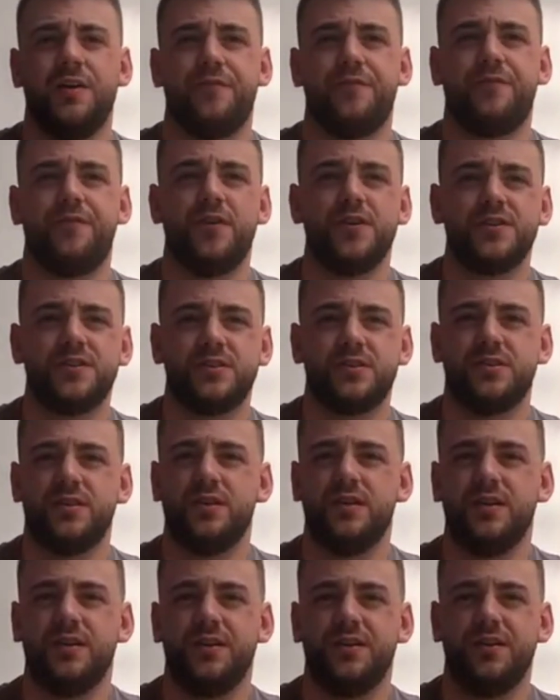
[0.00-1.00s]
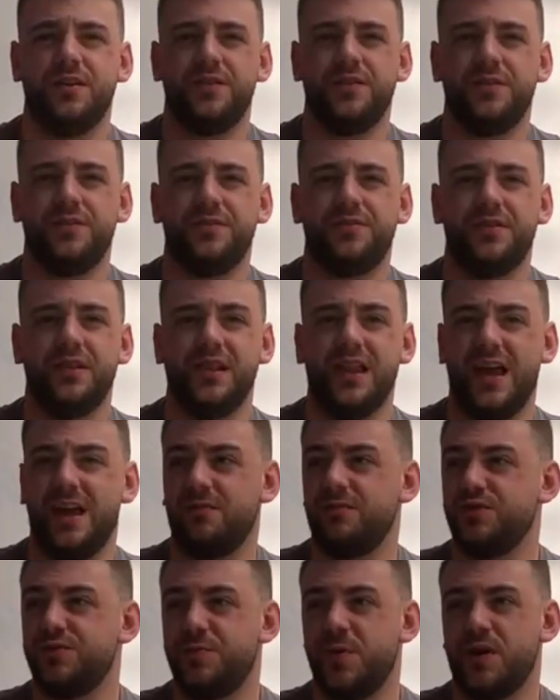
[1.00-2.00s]
First, the
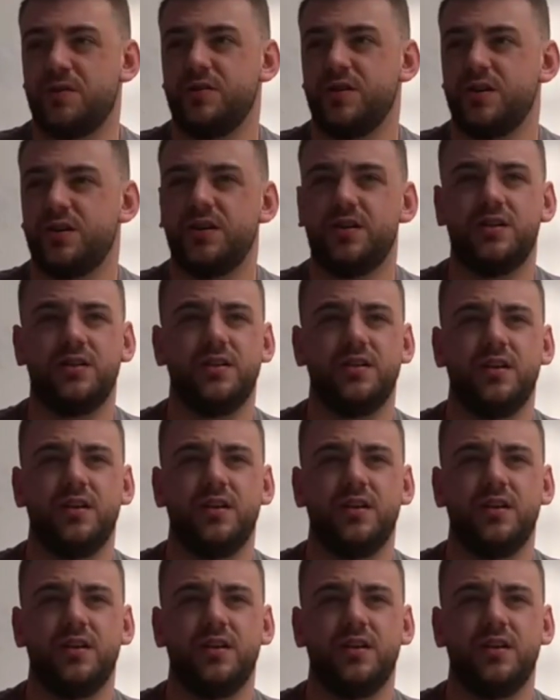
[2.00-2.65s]
language barrier.